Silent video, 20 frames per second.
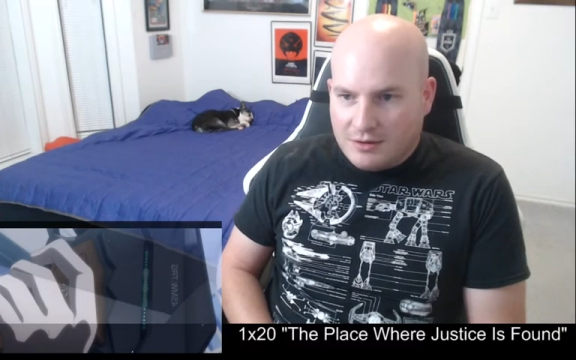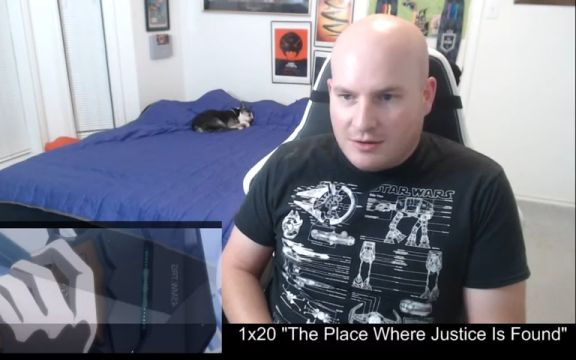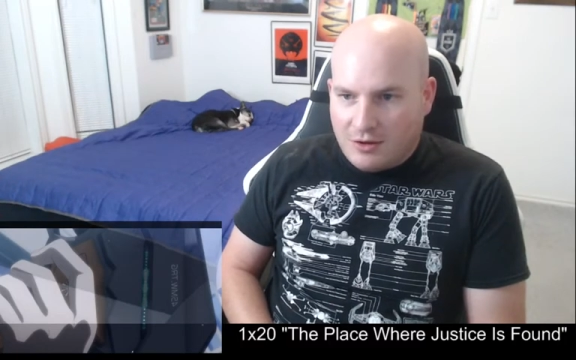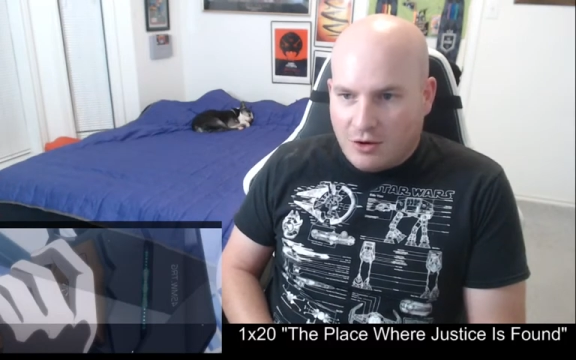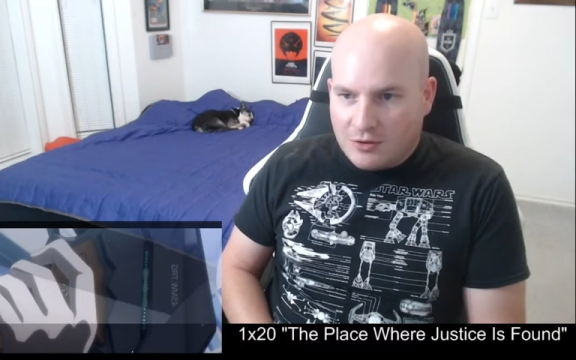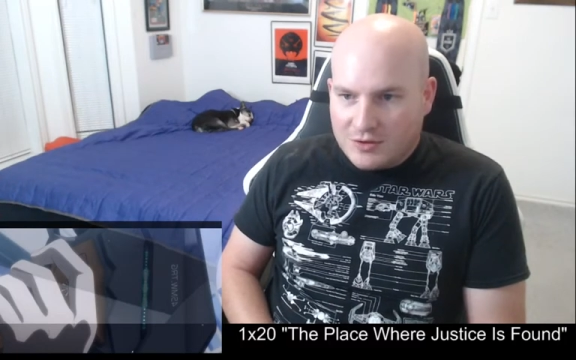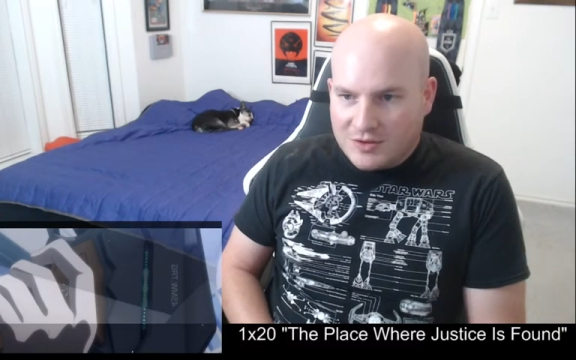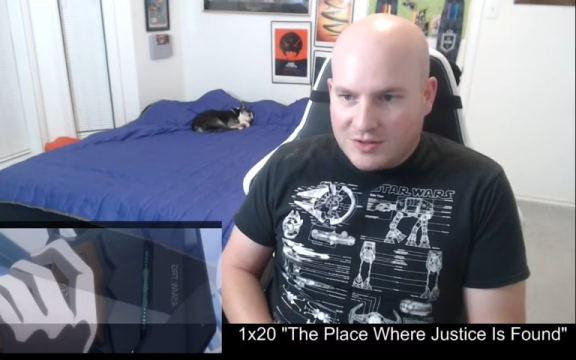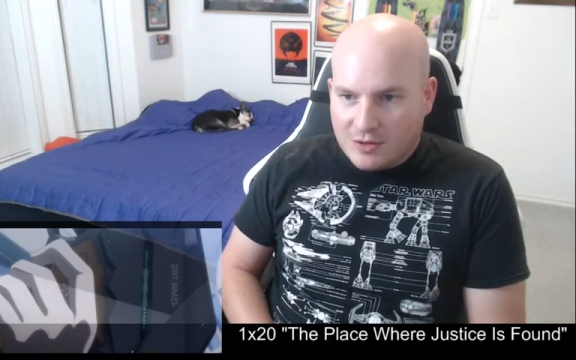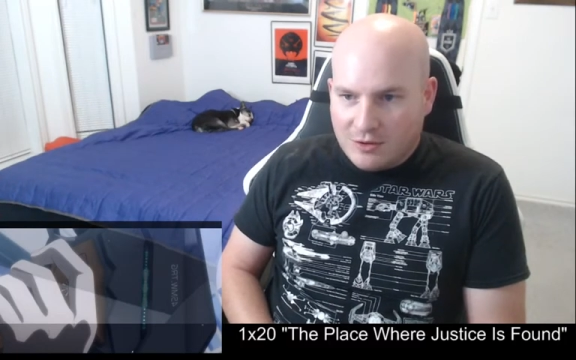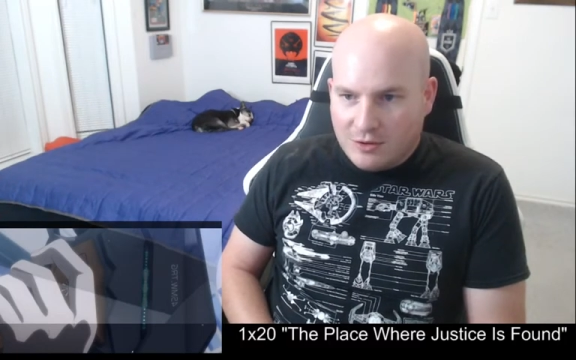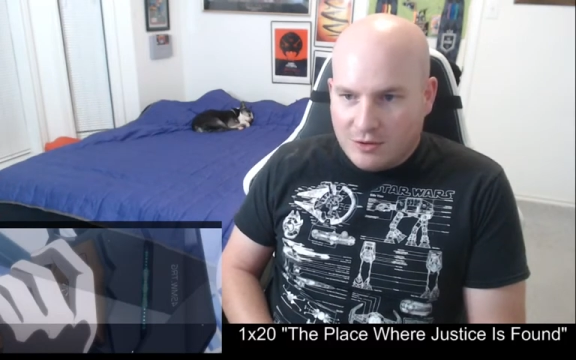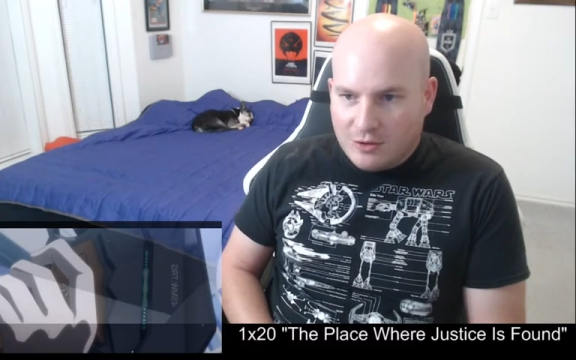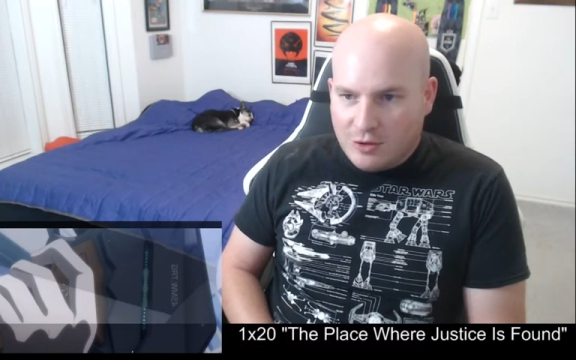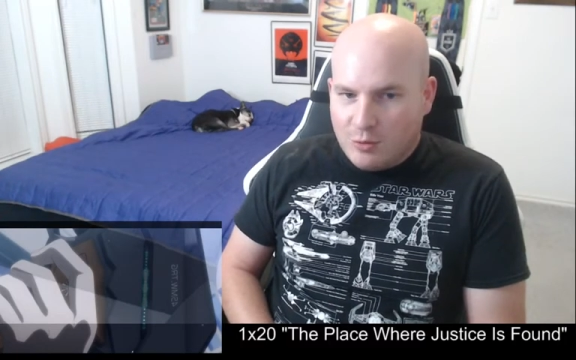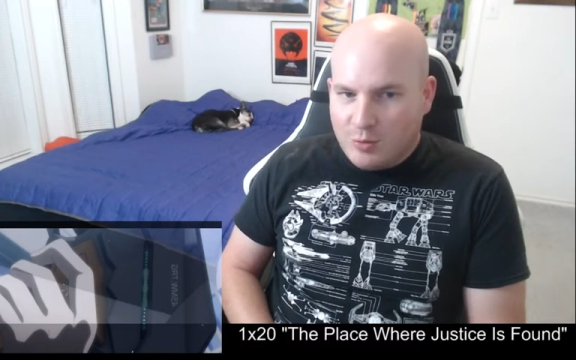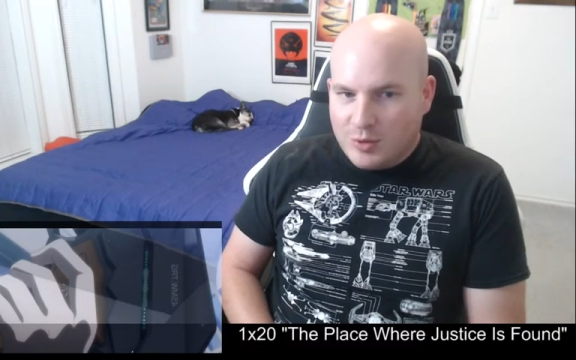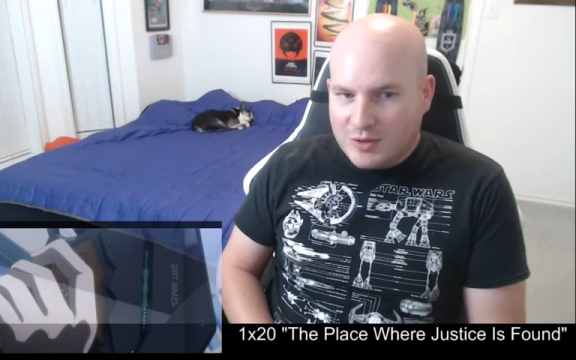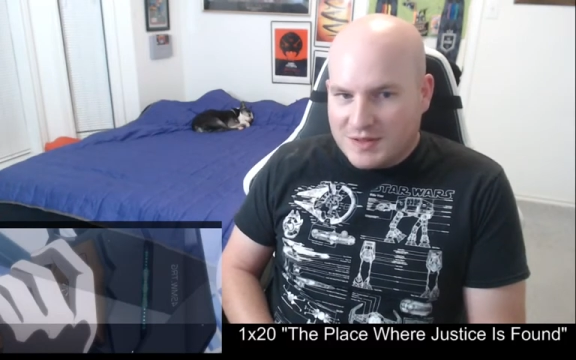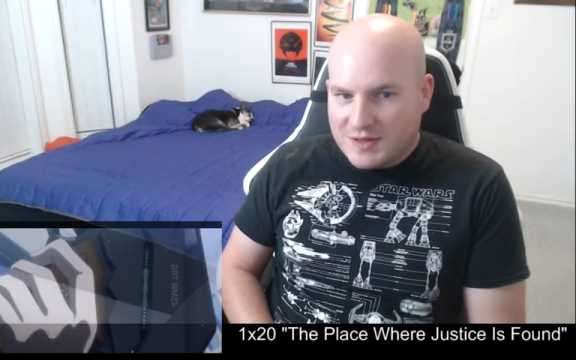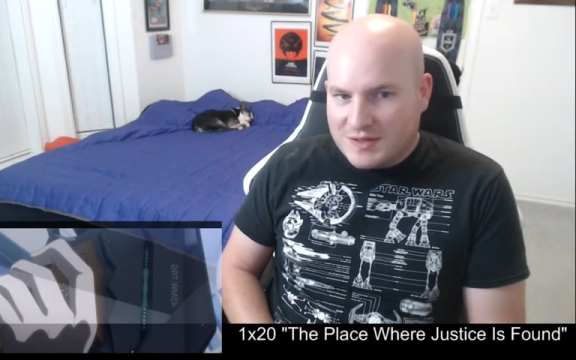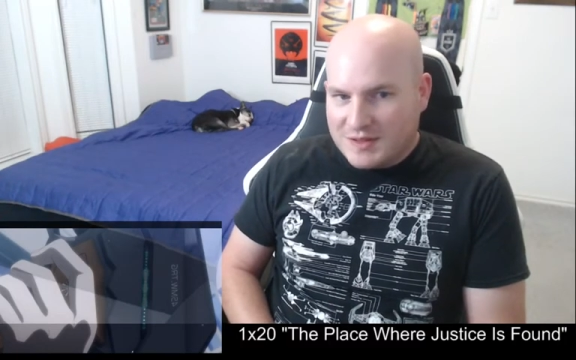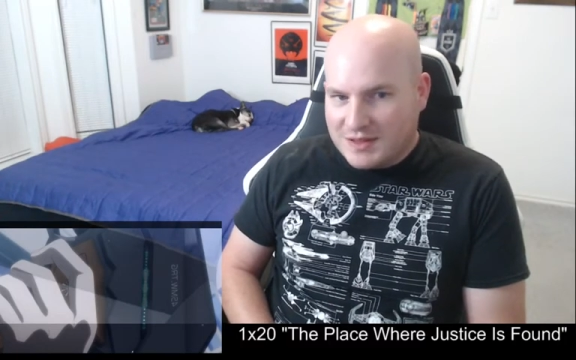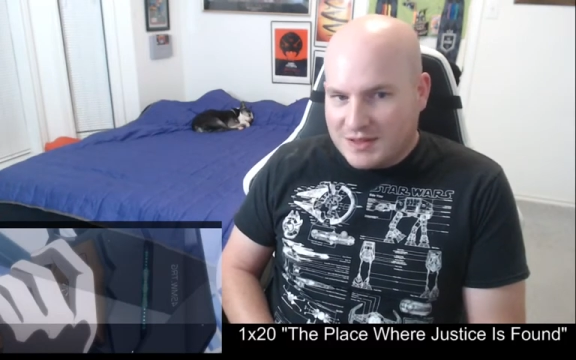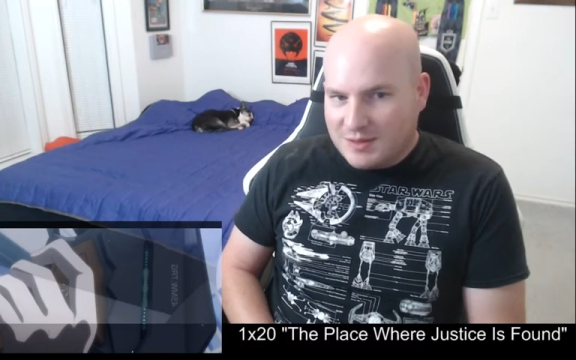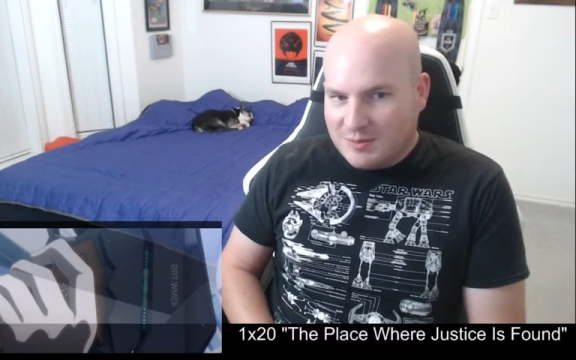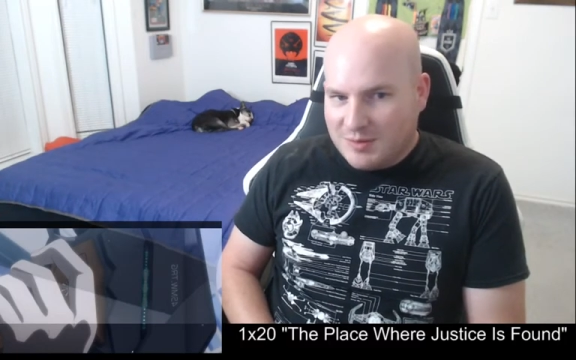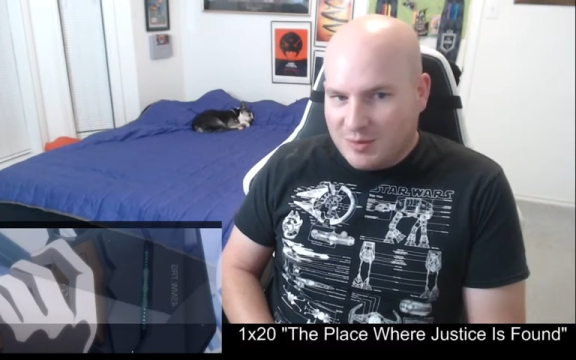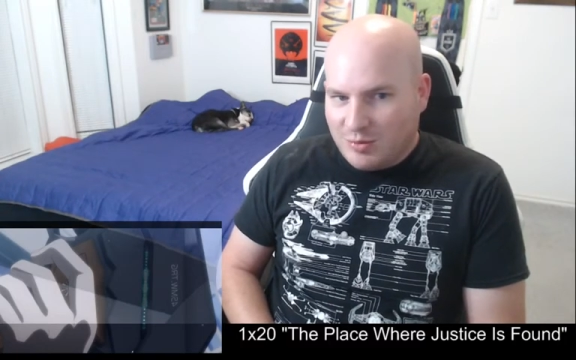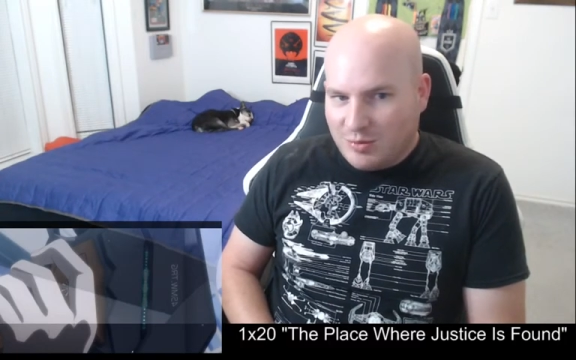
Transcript: also who put the system in